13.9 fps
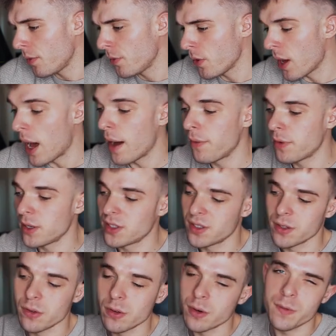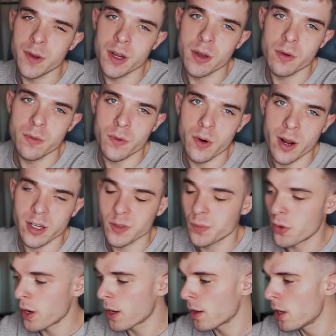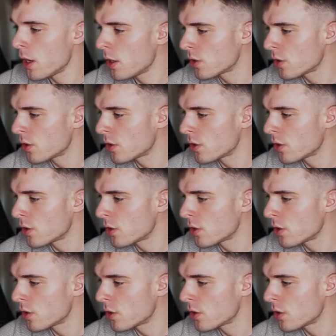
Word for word: if you have a singular video for exporting.